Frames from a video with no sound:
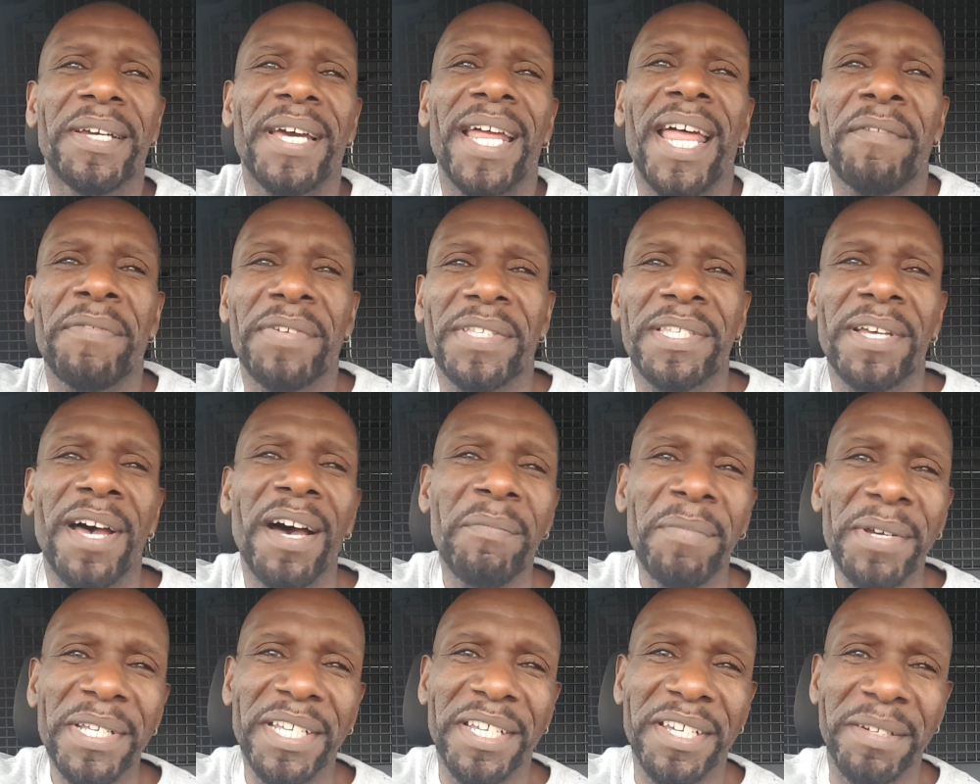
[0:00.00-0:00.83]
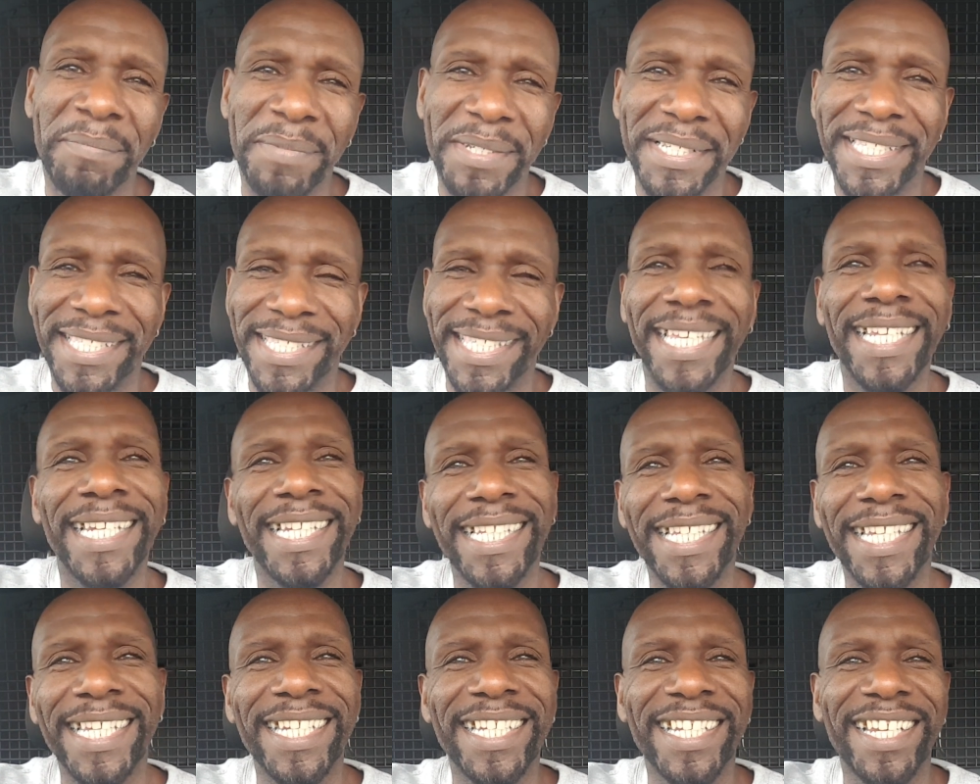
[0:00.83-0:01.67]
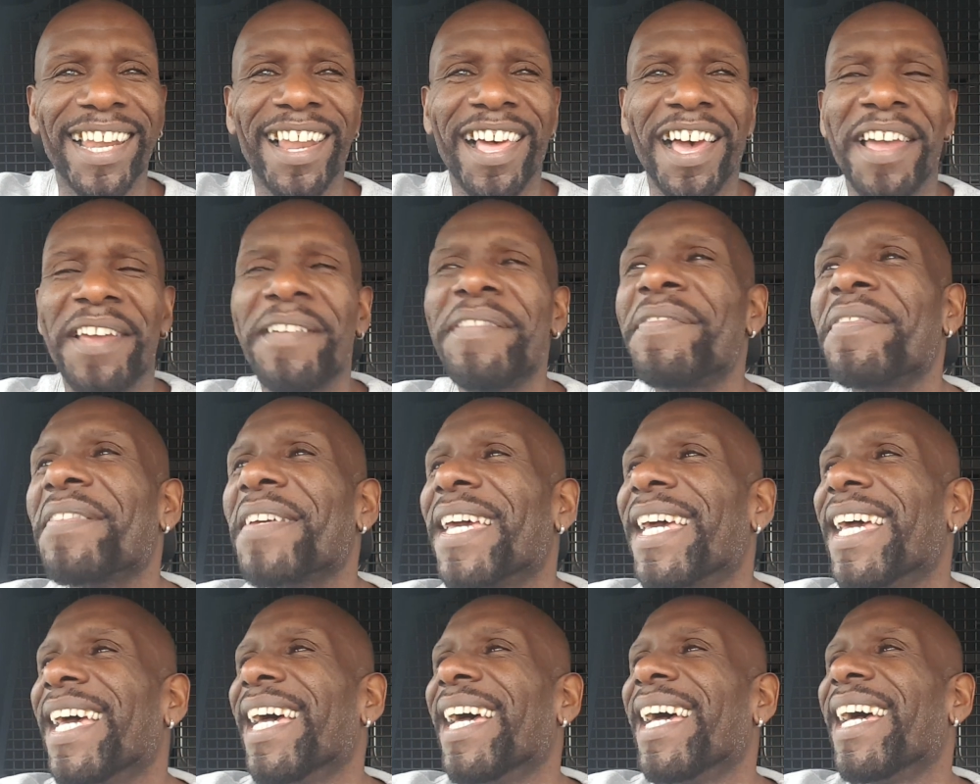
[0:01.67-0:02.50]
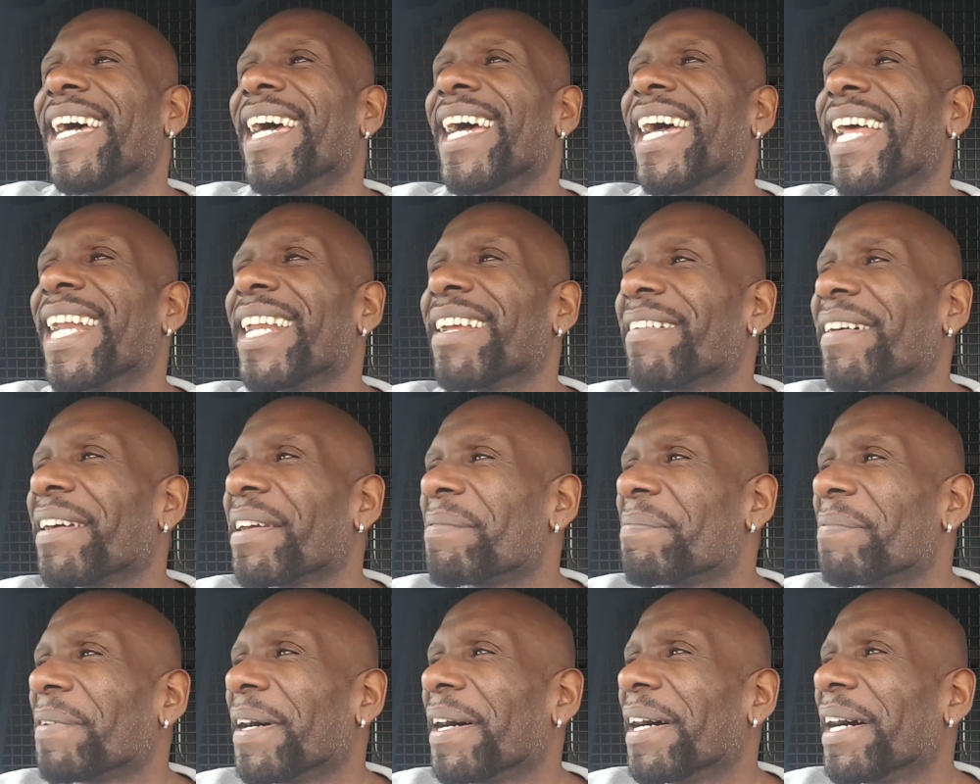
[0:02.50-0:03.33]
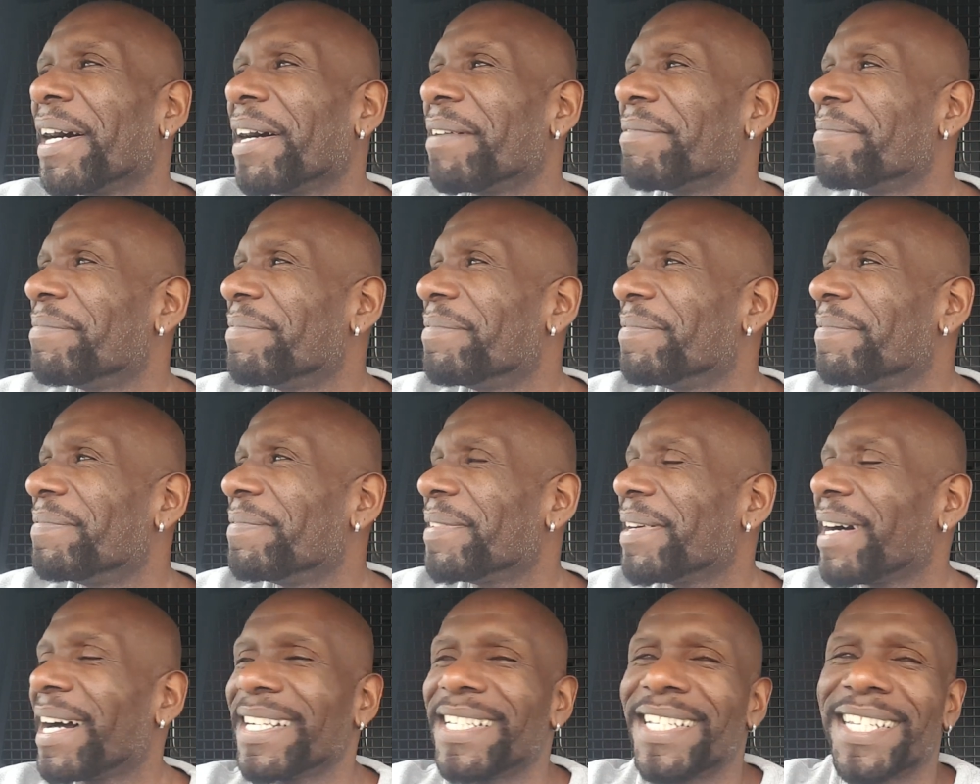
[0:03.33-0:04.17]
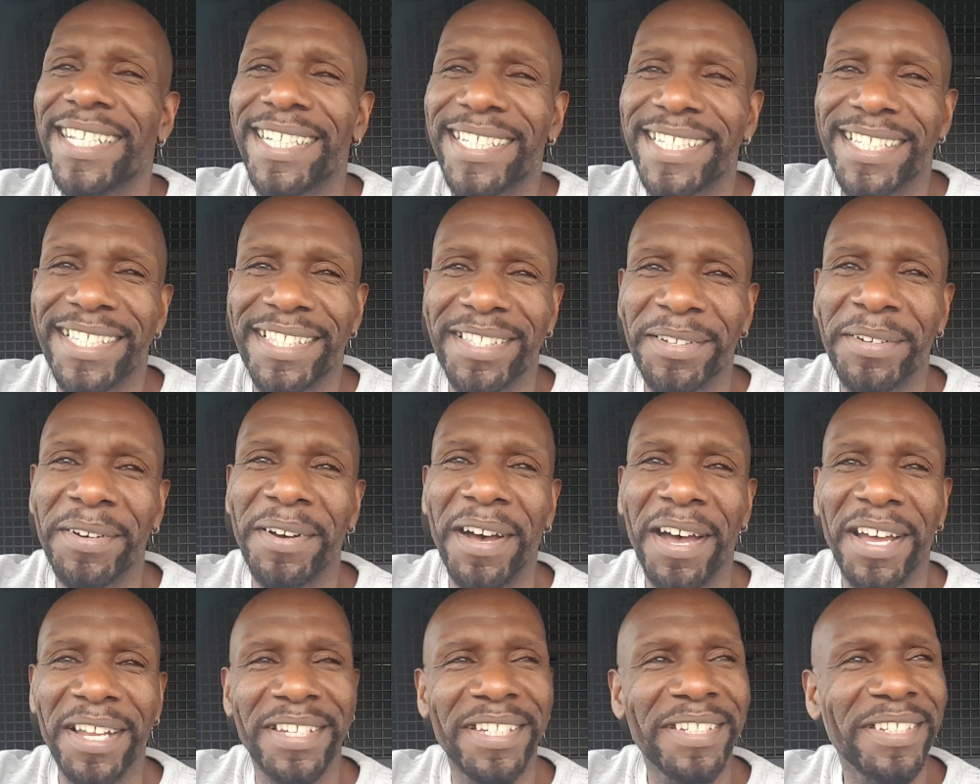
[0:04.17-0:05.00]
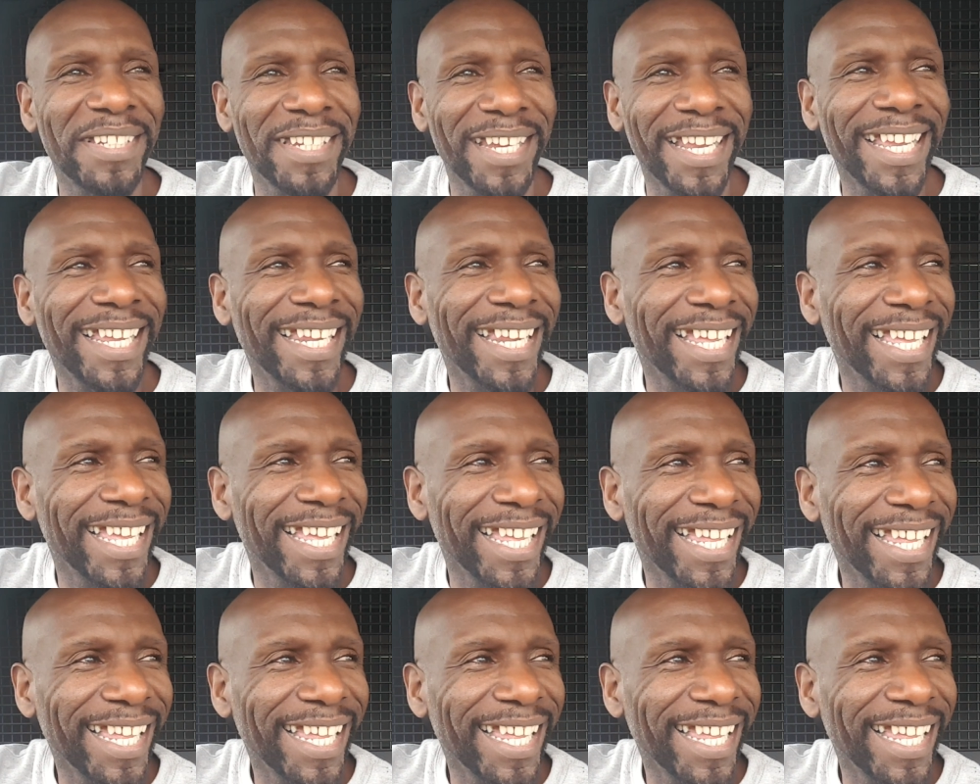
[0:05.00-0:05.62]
have a time where you can be silly in your life. Anyway, but I just thought I'd share.